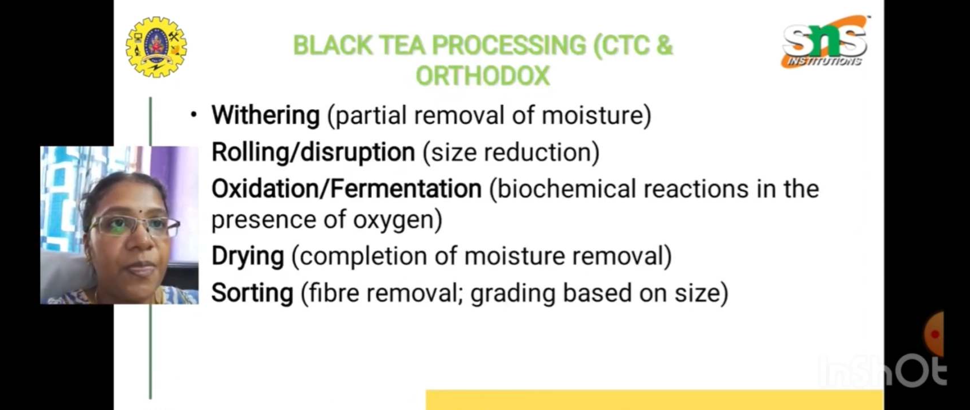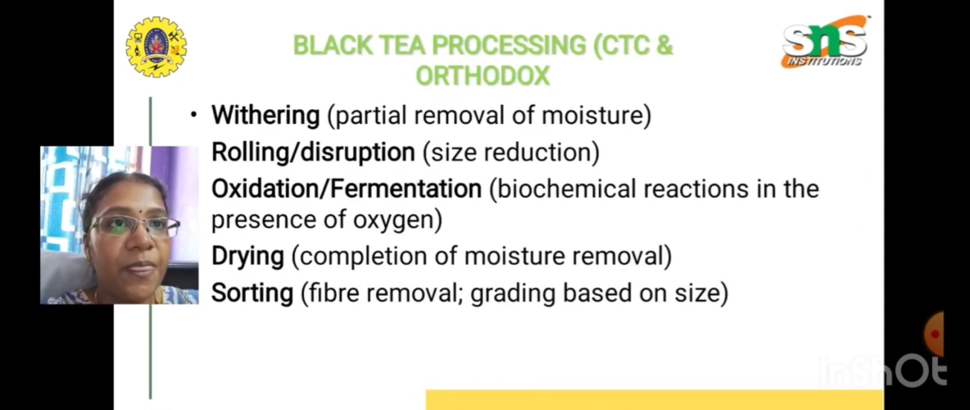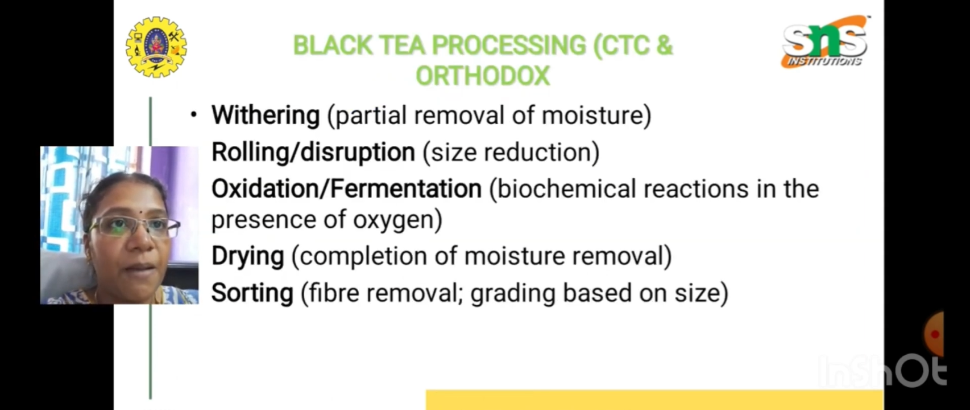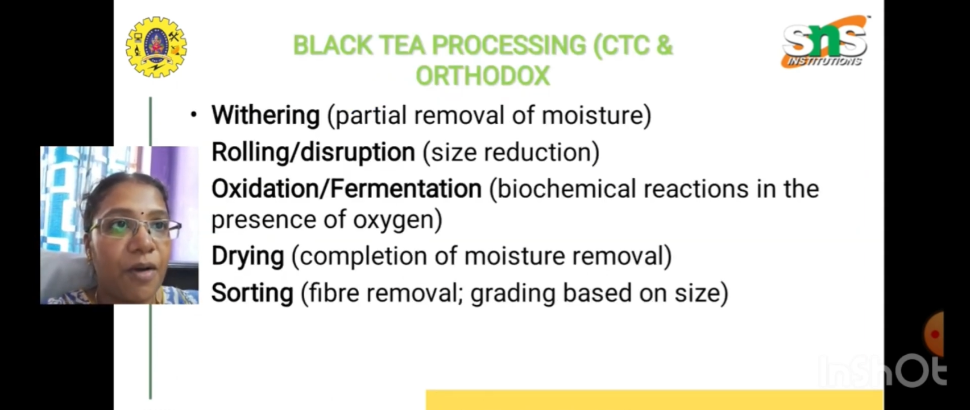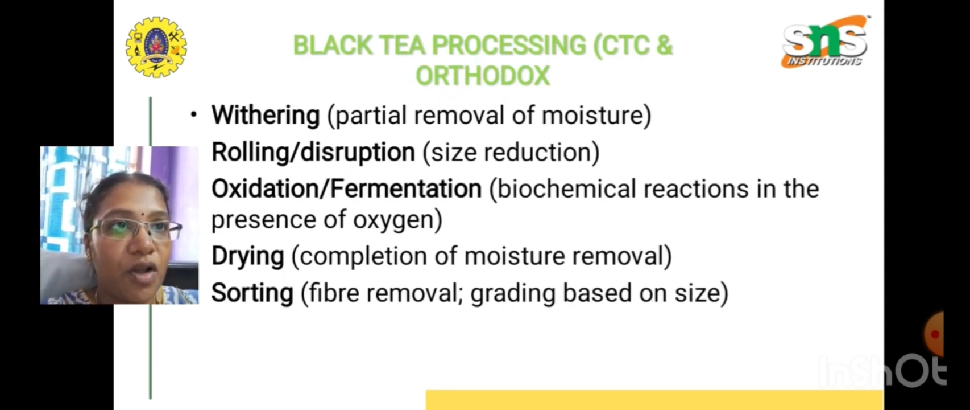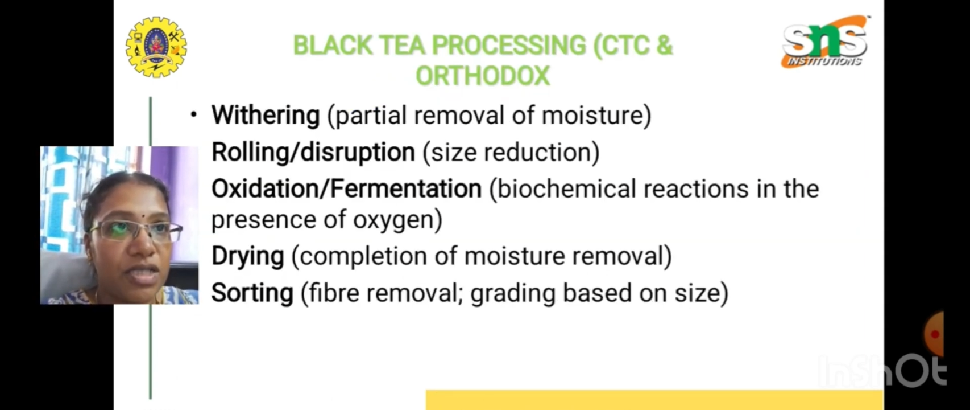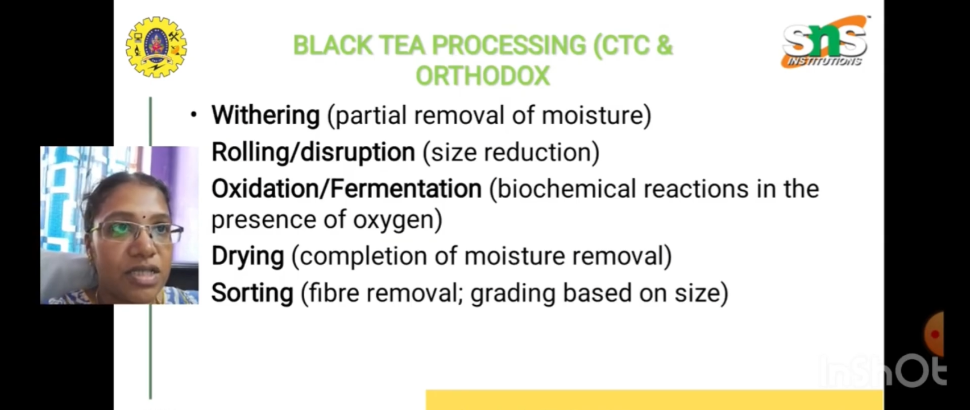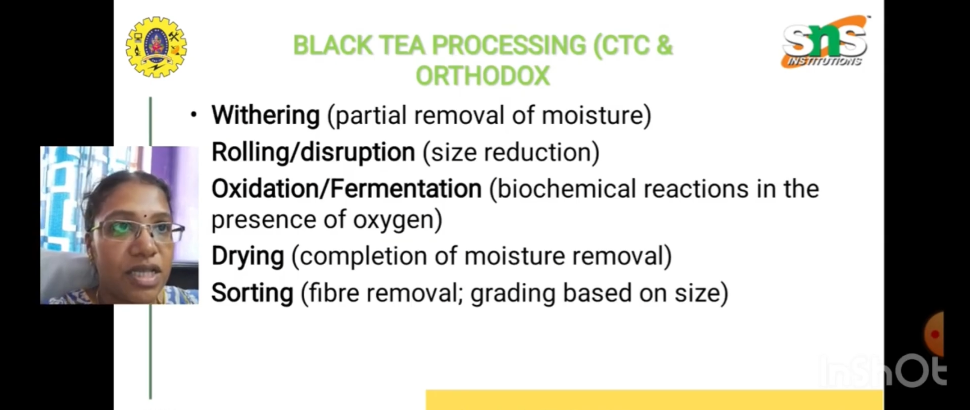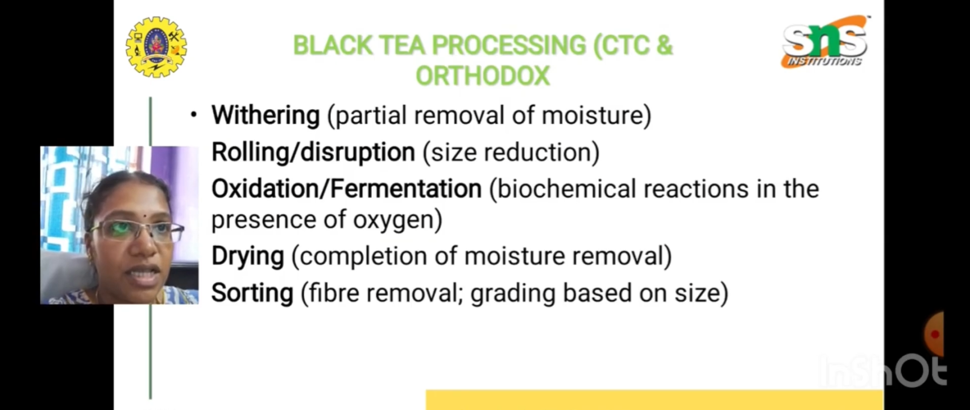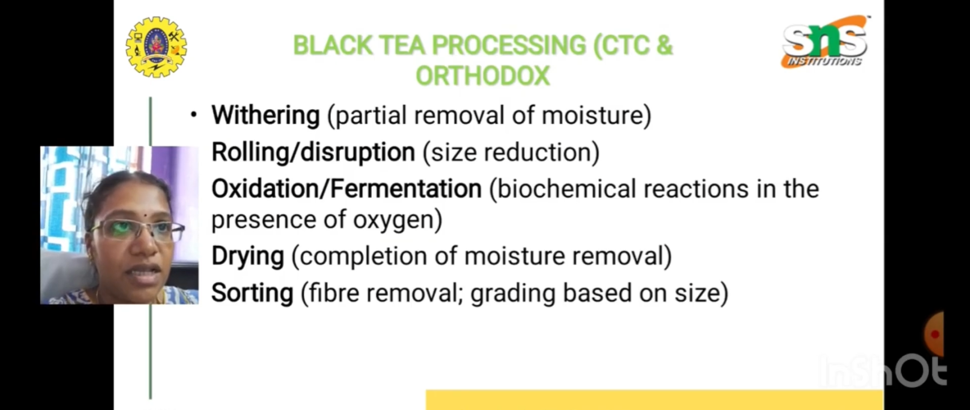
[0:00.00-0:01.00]

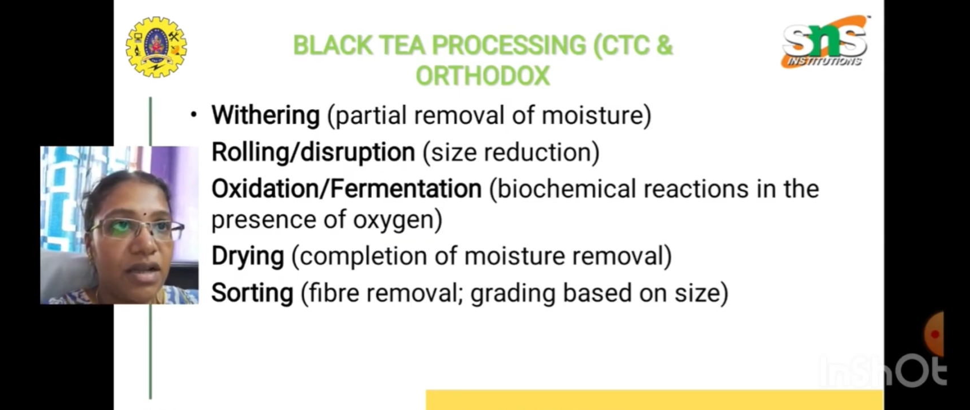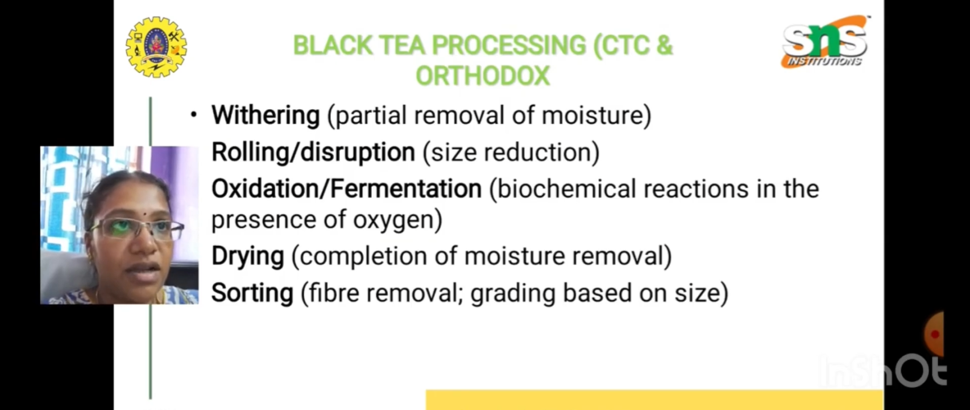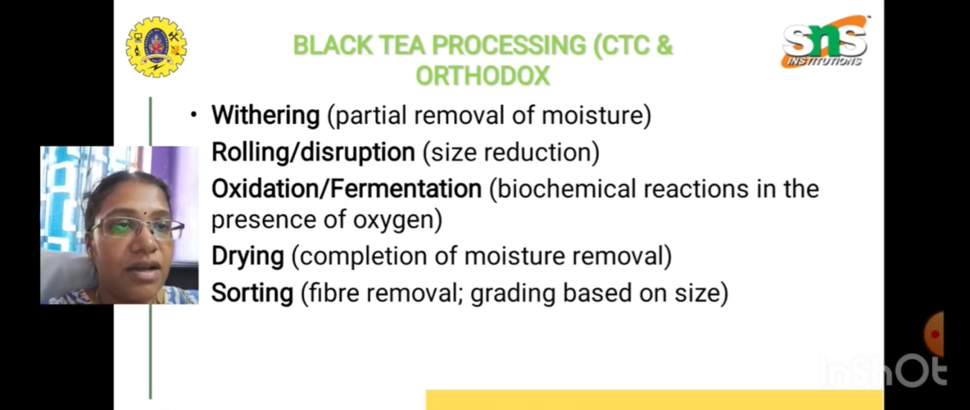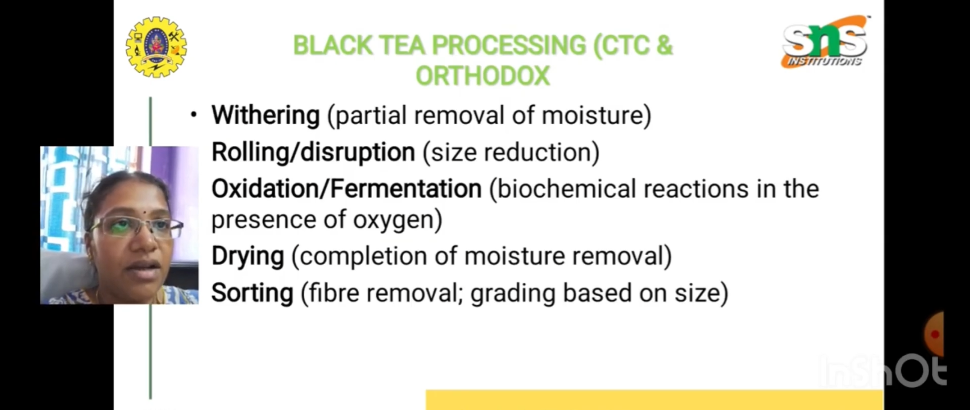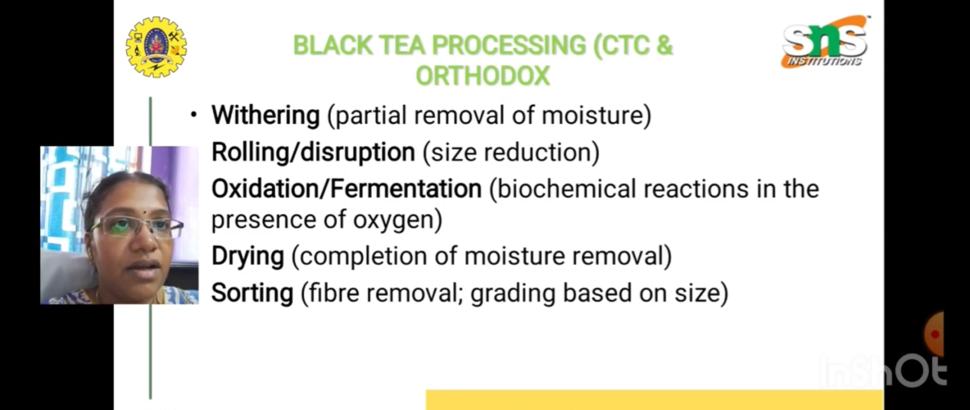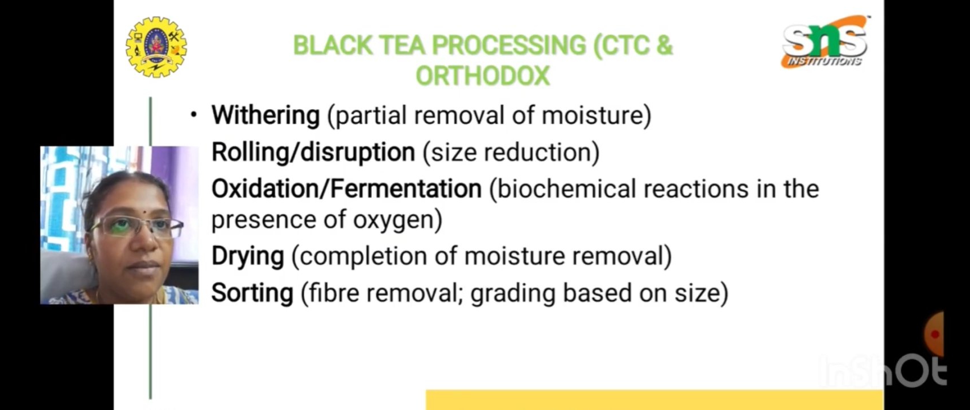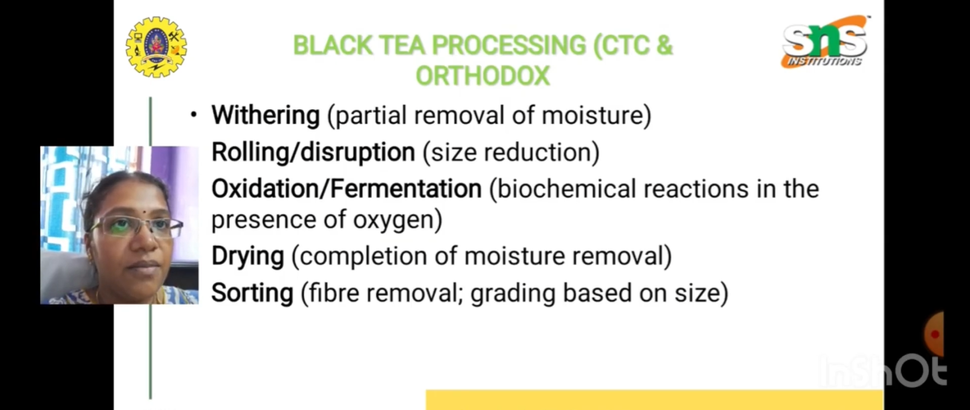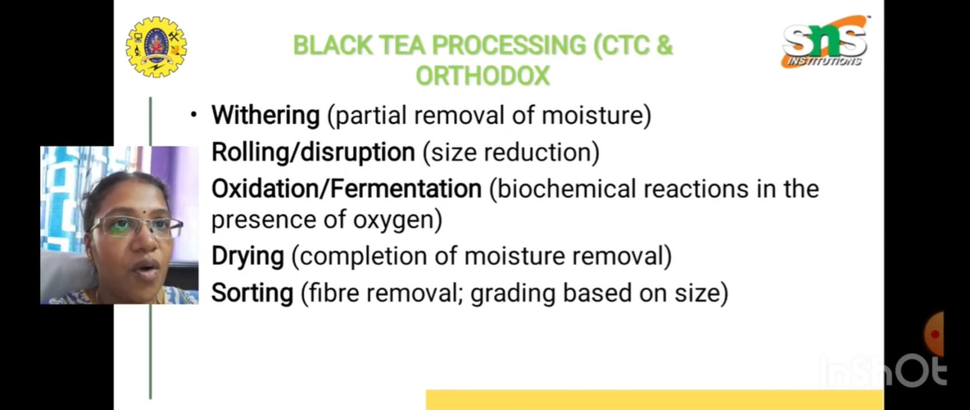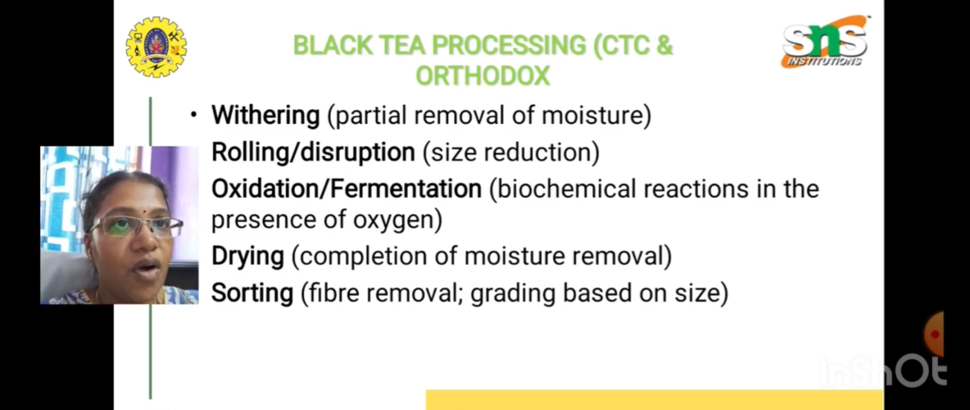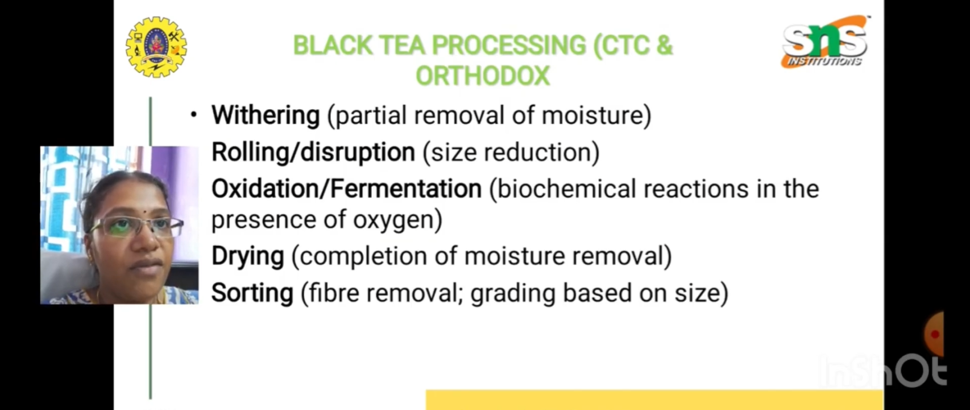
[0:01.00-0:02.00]
processing,
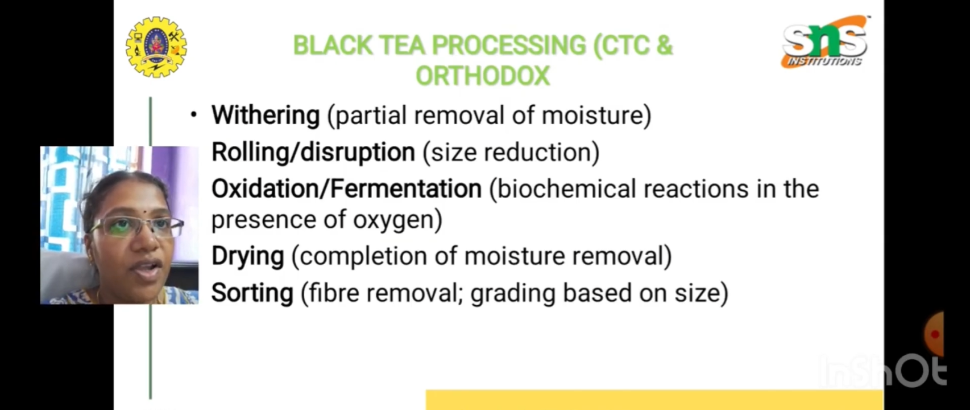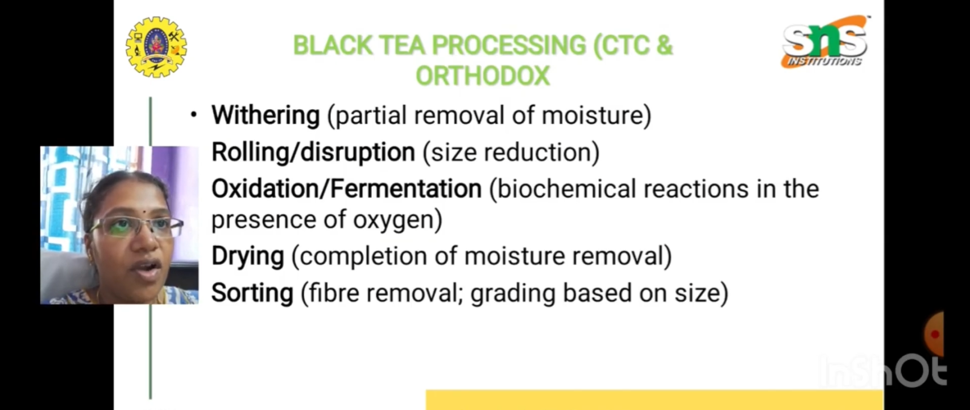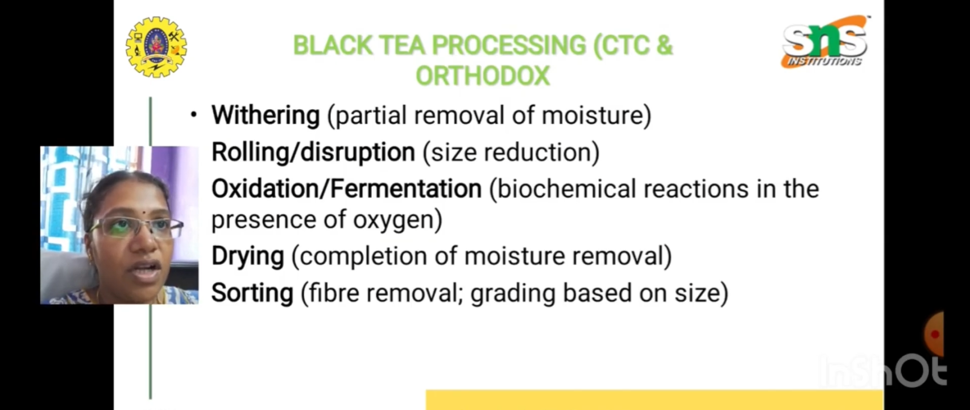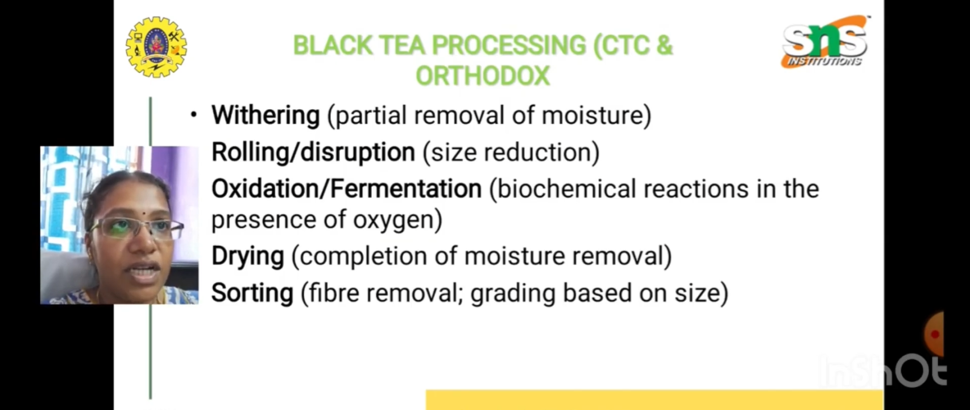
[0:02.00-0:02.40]
or we call